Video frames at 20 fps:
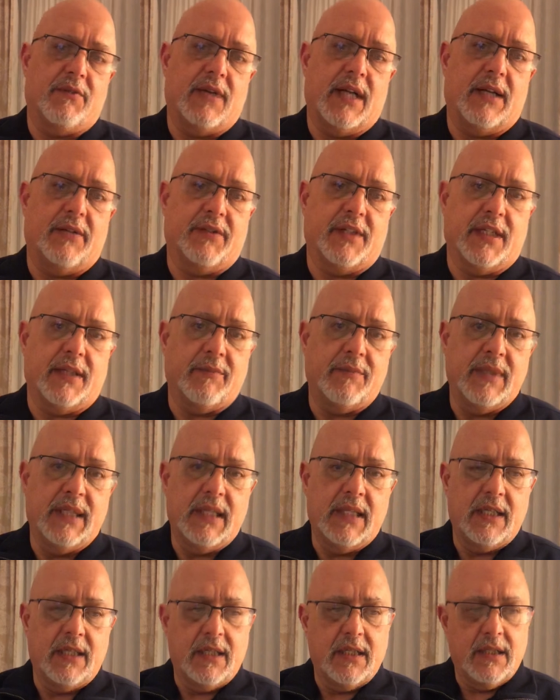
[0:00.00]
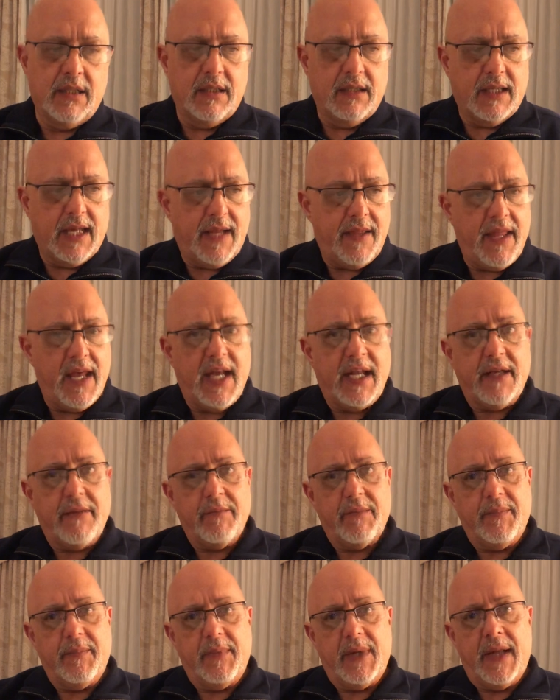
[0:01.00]
around it. And
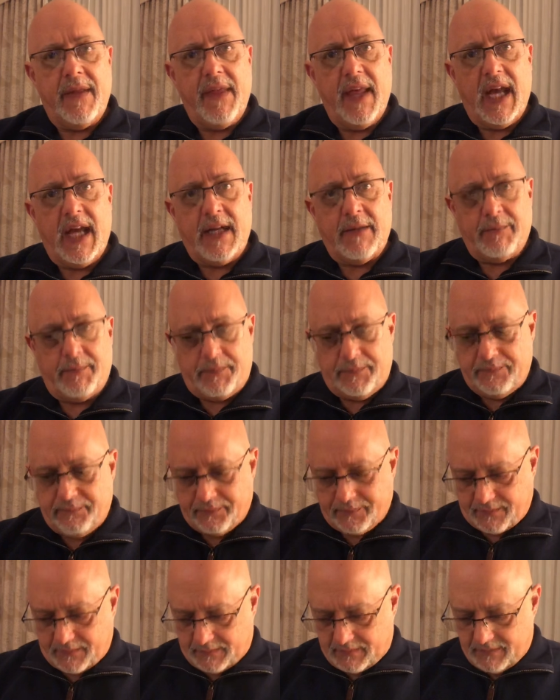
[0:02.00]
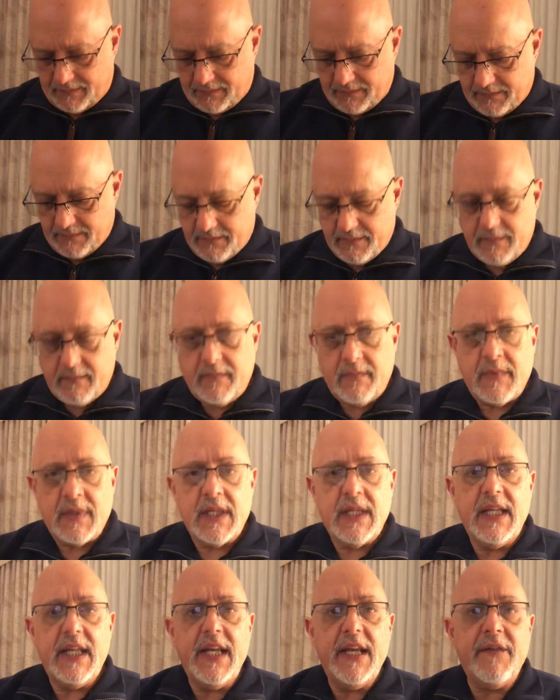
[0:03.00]
then, and then,
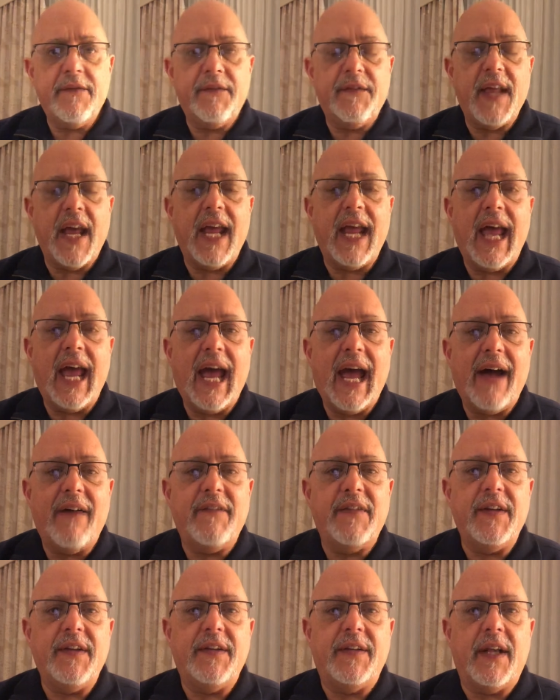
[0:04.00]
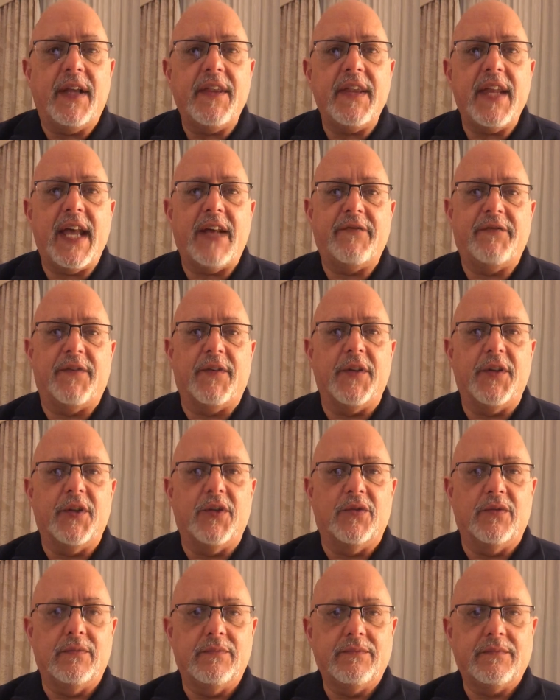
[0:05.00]
if they haven't done that for
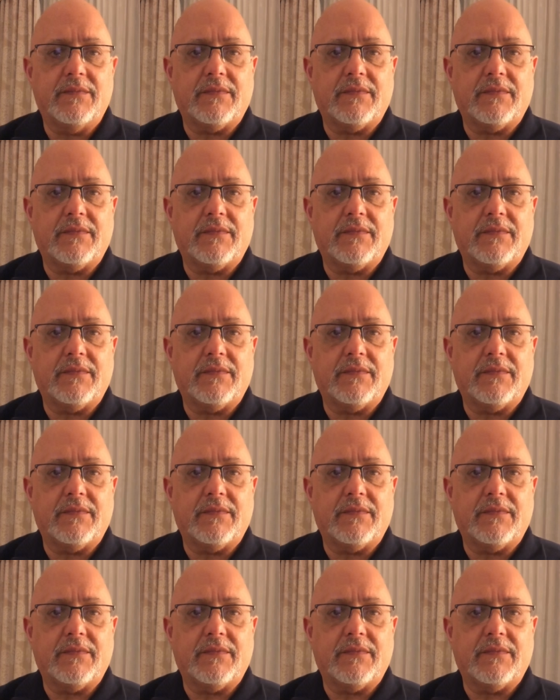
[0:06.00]
you,